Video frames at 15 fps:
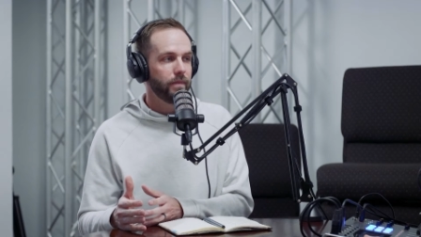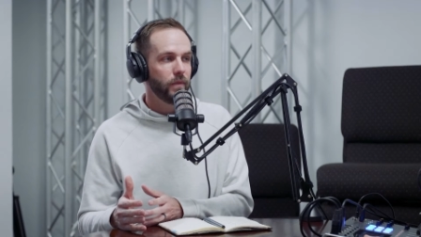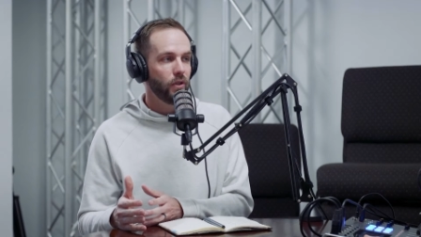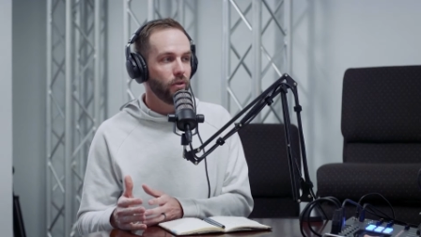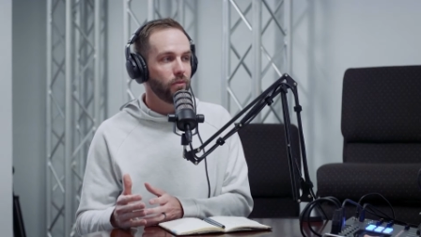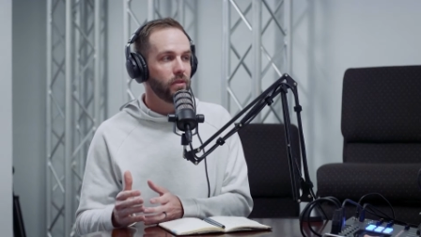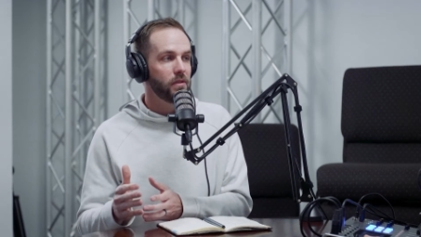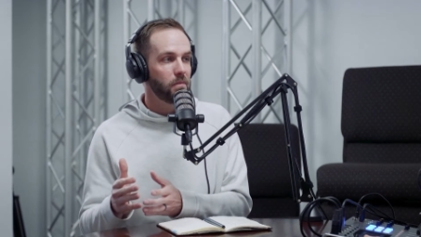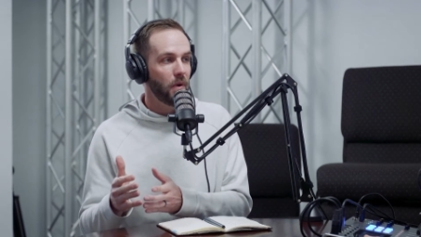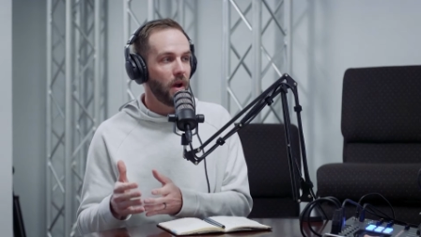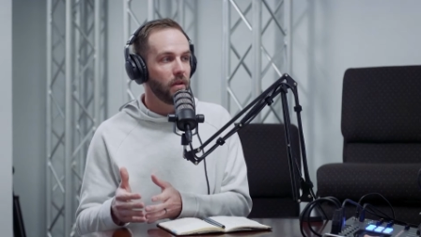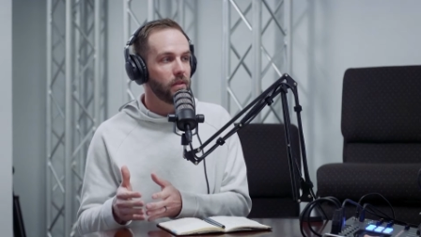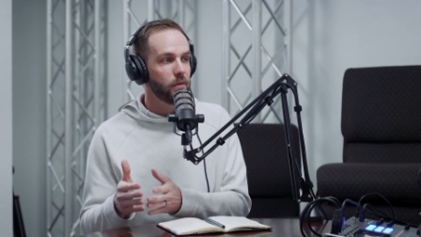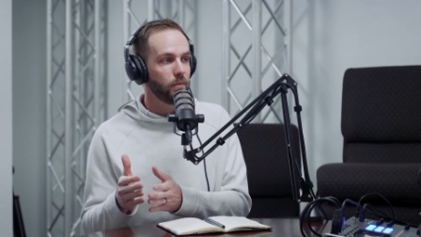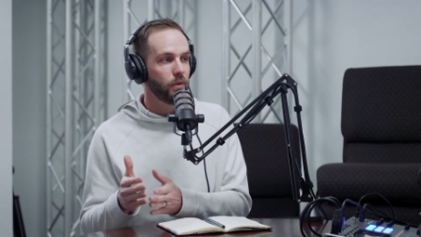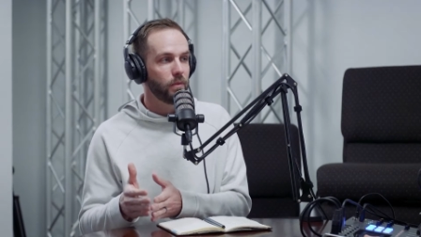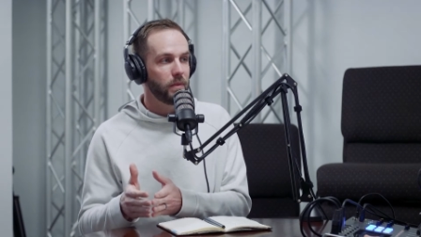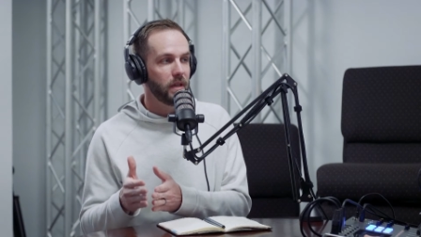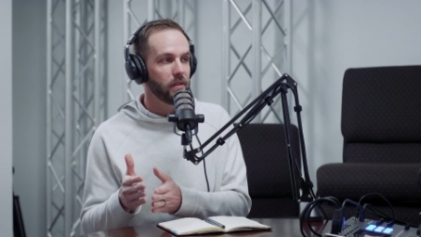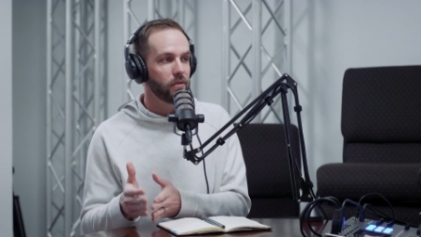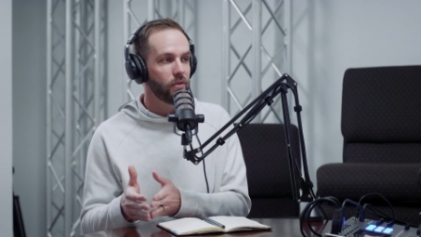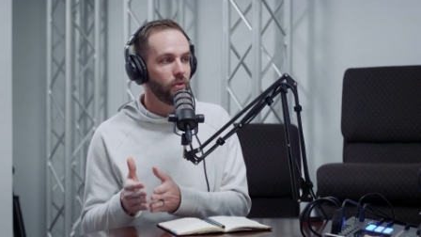You're responsible to be
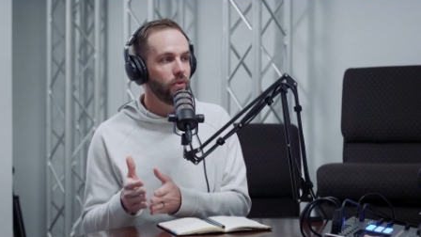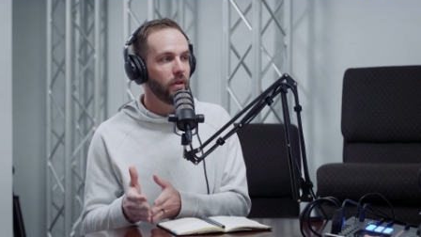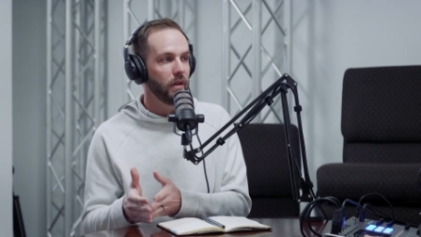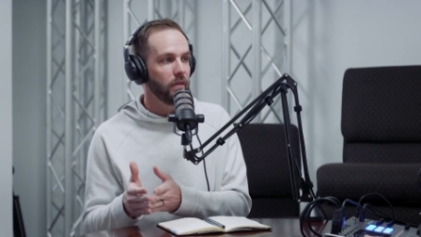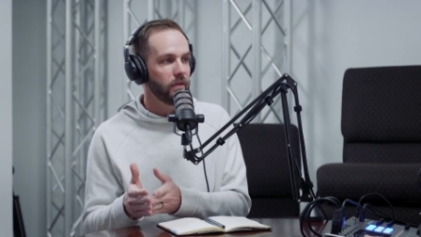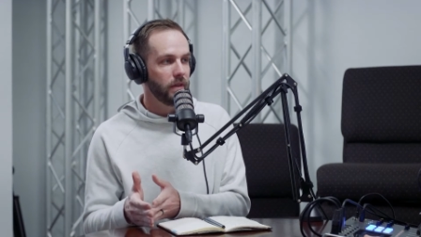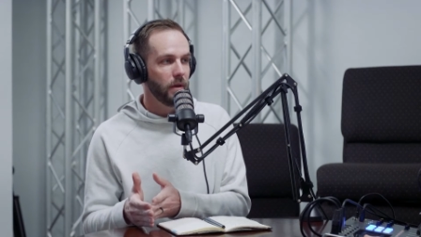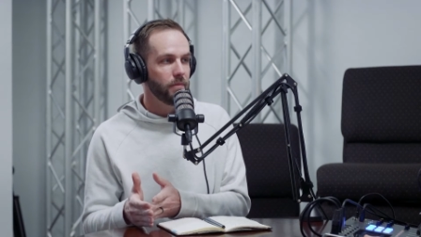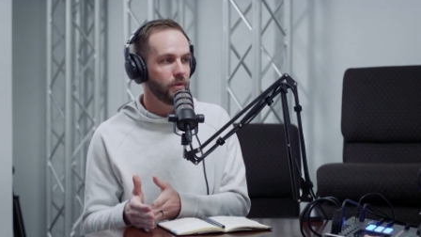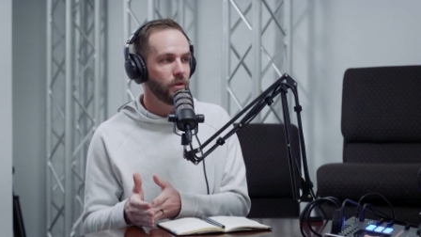a student of them.